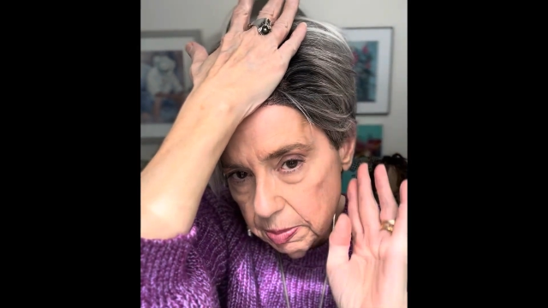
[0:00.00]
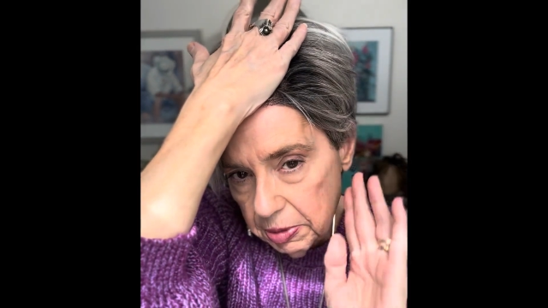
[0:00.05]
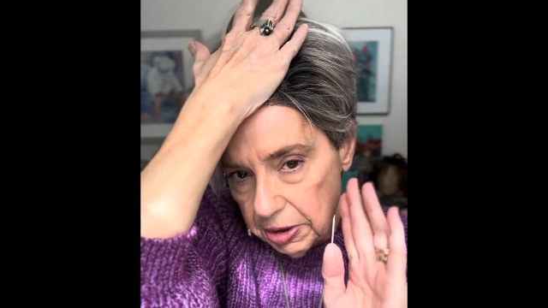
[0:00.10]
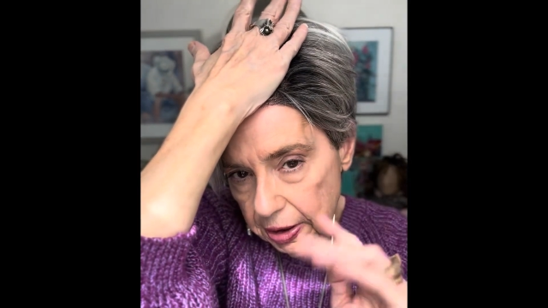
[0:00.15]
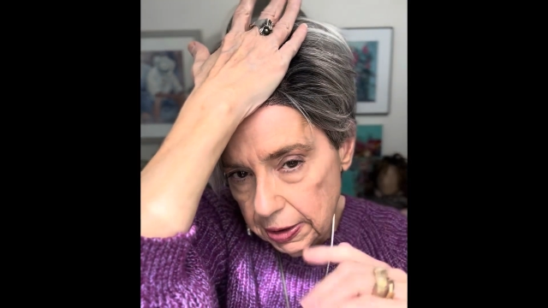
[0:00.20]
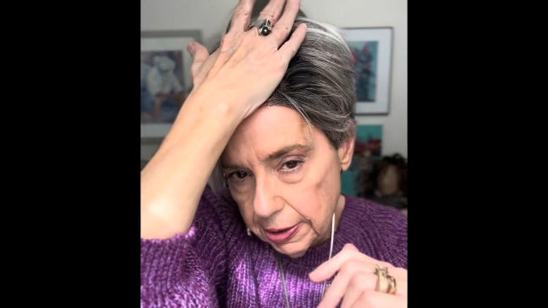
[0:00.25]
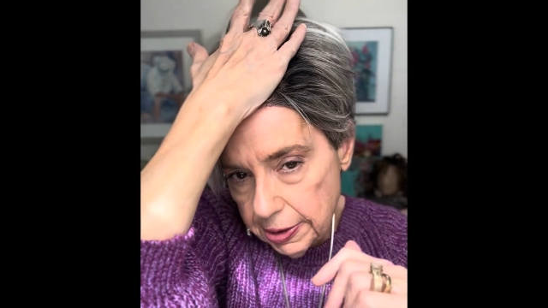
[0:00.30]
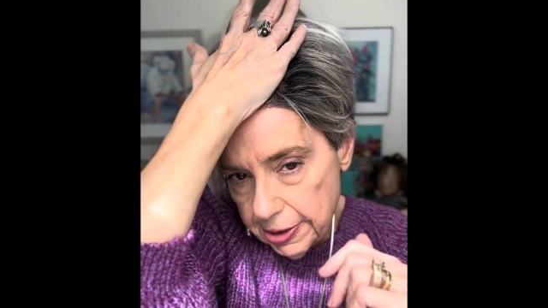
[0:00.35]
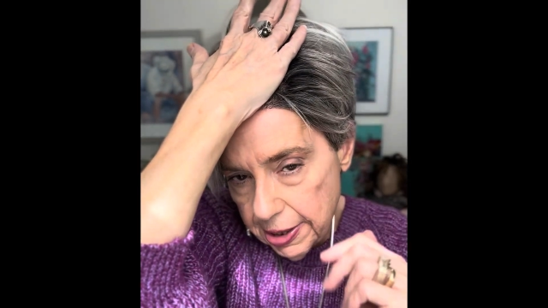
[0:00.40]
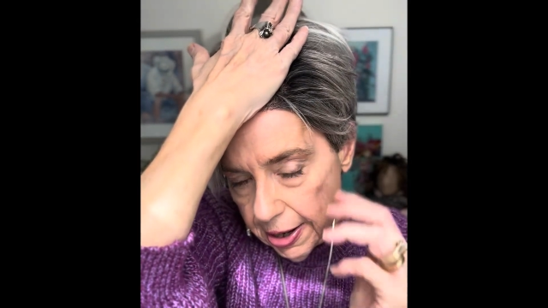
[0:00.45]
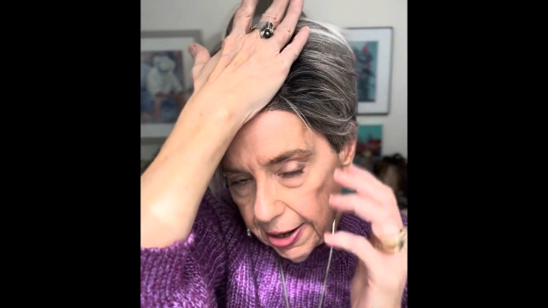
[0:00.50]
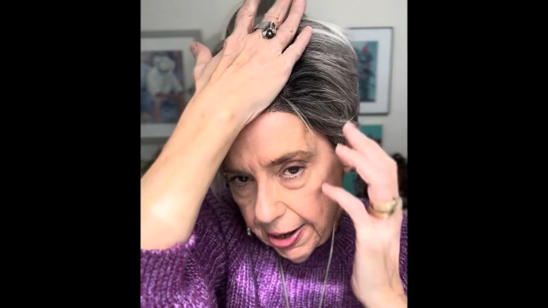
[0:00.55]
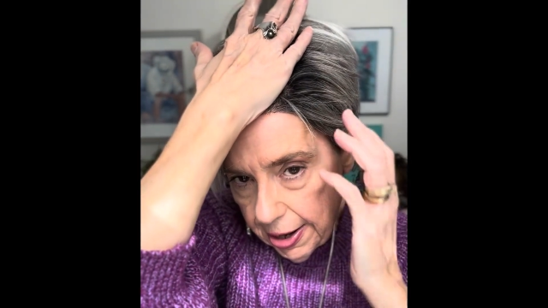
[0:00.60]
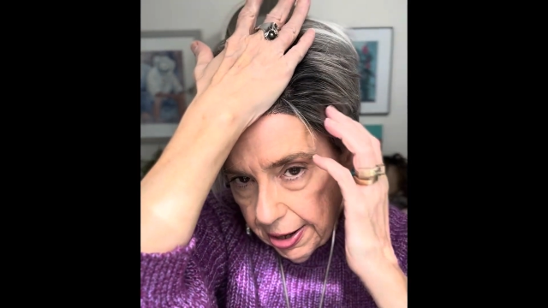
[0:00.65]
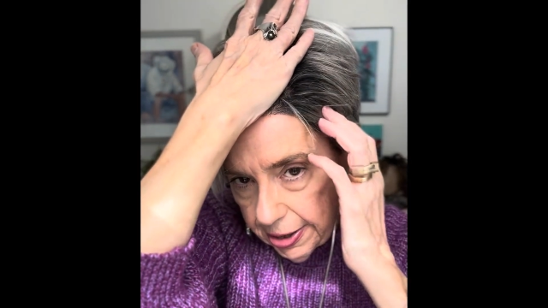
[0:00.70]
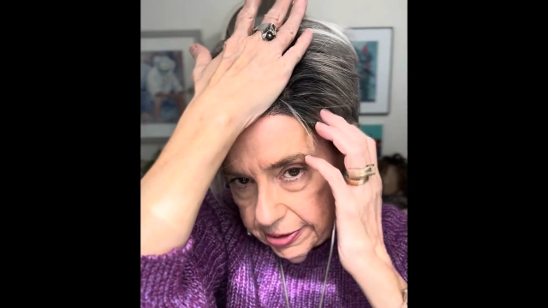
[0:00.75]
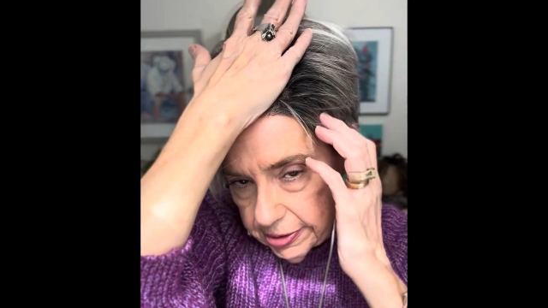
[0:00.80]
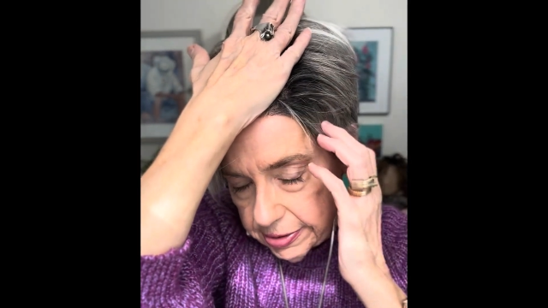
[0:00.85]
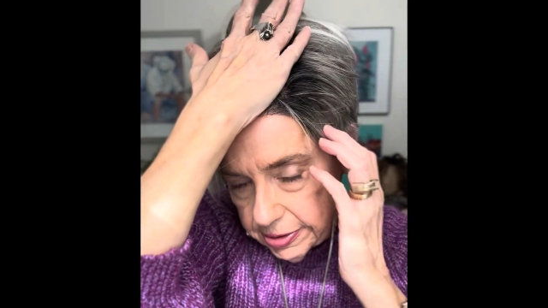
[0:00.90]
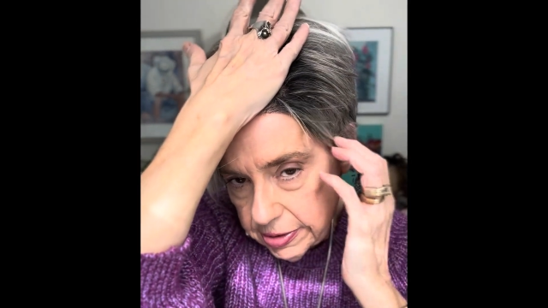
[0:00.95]
of the
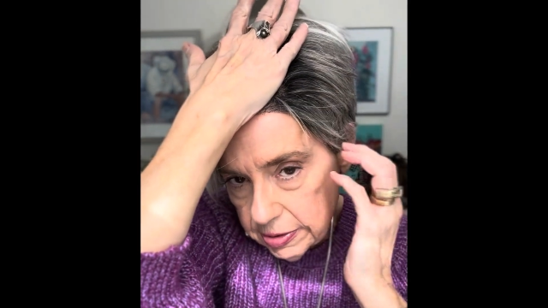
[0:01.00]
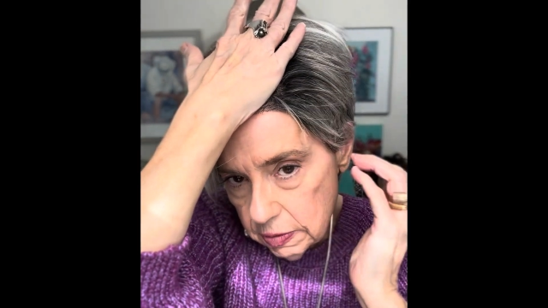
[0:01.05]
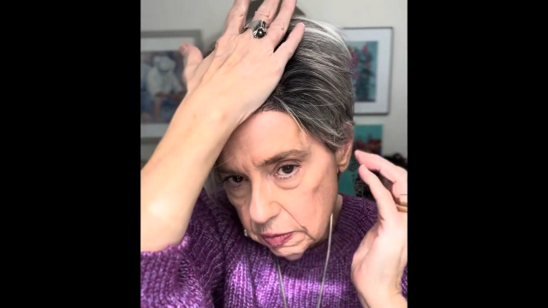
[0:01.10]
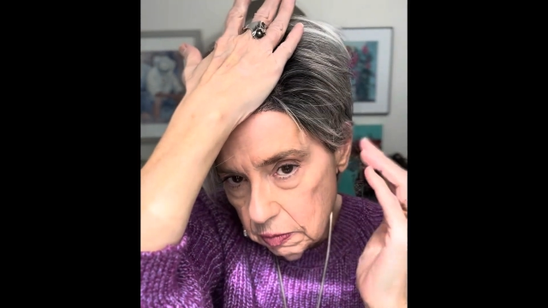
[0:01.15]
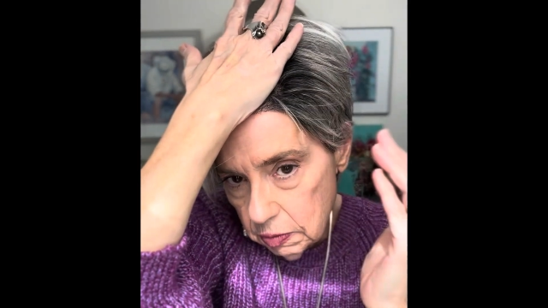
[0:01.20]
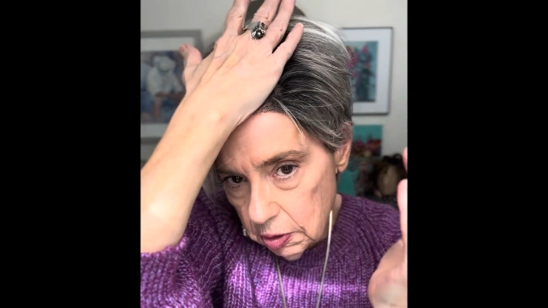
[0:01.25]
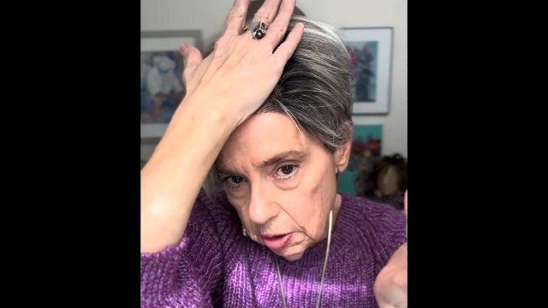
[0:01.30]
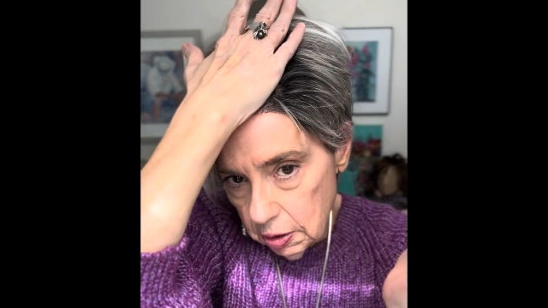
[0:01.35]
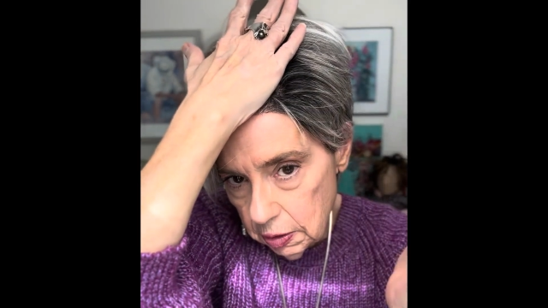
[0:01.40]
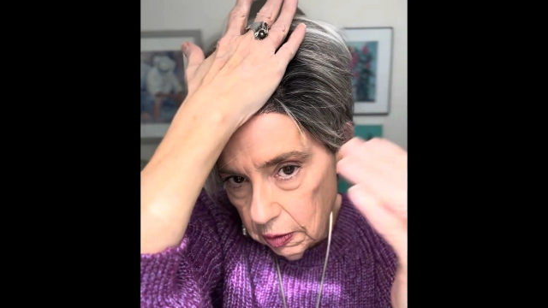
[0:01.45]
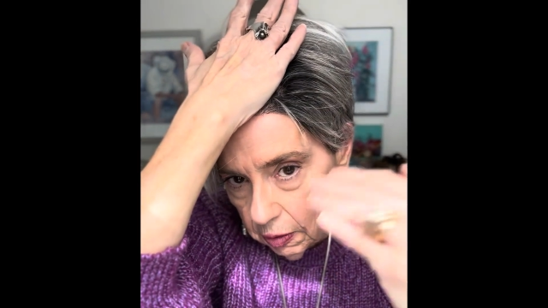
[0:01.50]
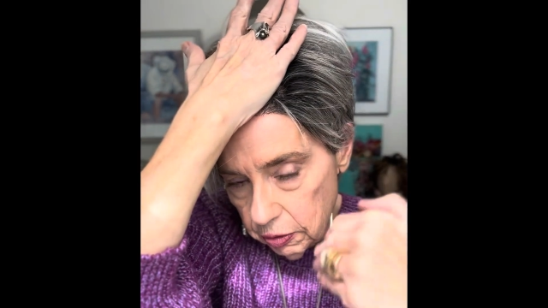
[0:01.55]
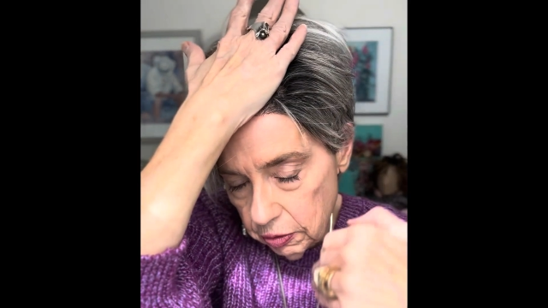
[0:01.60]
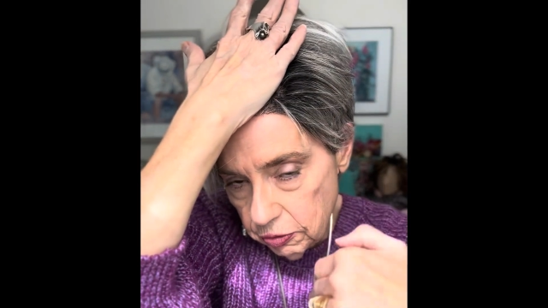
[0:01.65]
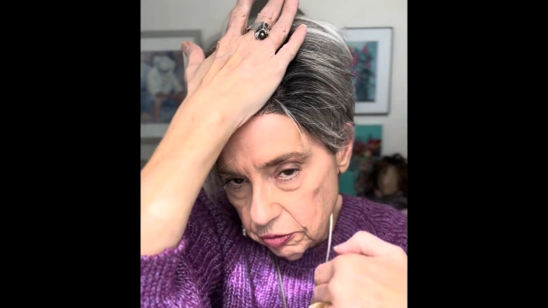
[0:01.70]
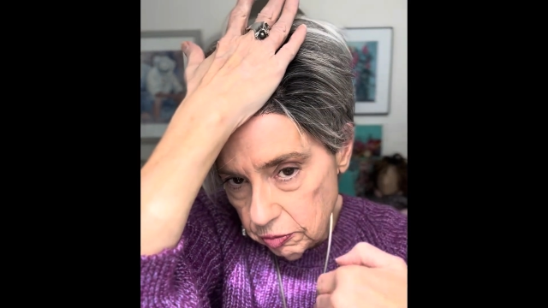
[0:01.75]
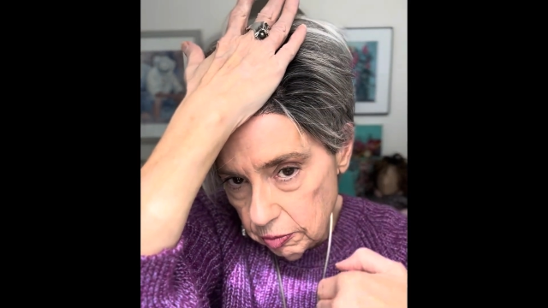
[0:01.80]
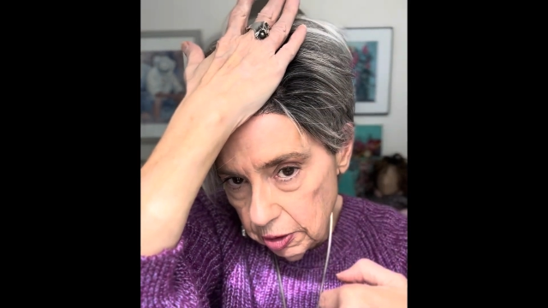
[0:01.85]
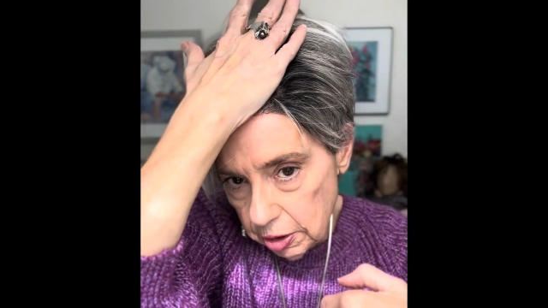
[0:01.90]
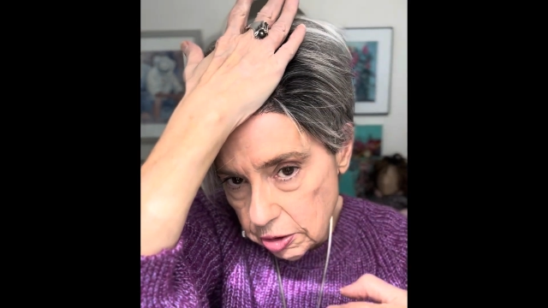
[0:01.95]
knots in another
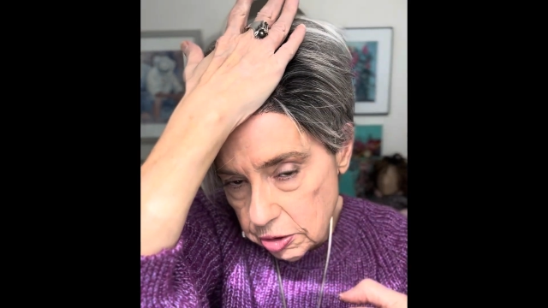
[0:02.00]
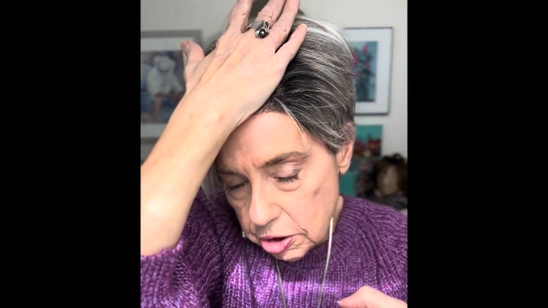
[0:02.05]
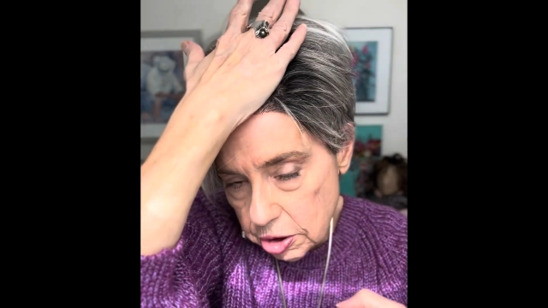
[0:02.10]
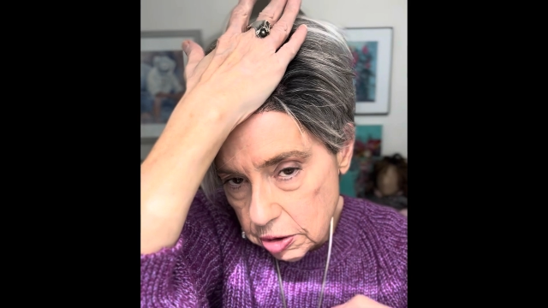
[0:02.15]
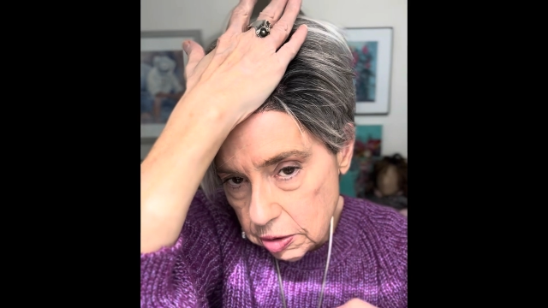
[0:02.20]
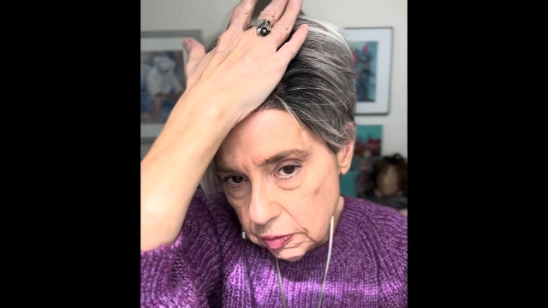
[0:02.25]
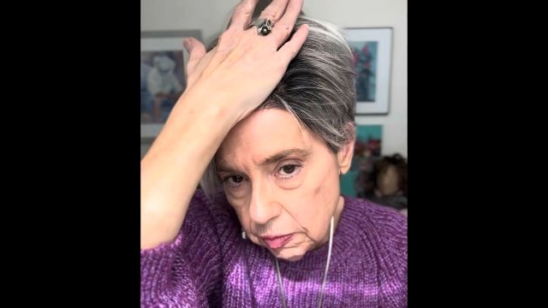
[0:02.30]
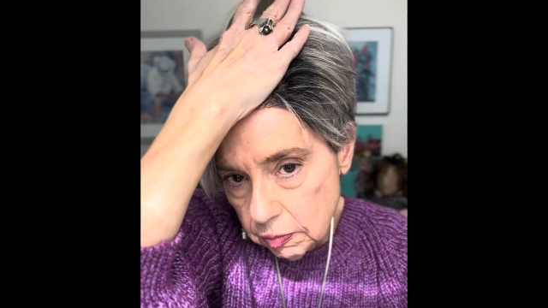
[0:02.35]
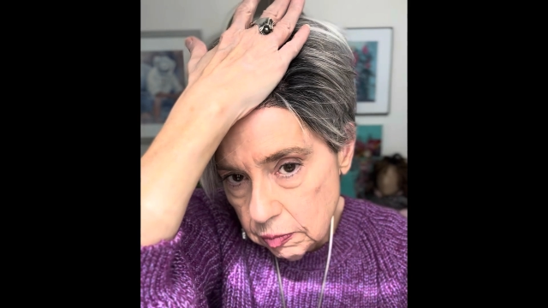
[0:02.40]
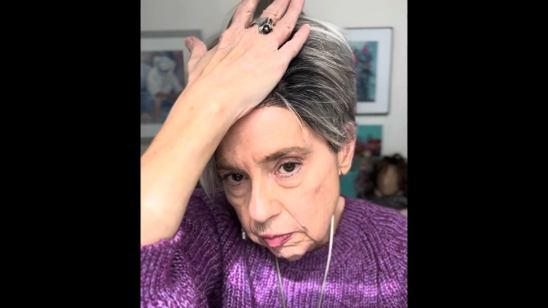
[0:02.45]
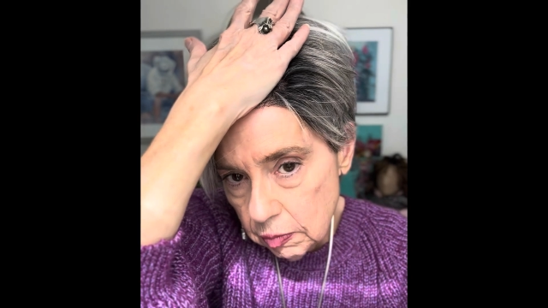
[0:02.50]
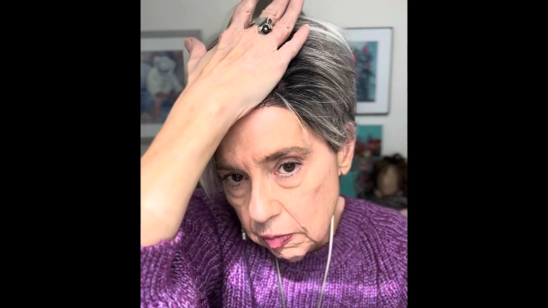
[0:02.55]
direction.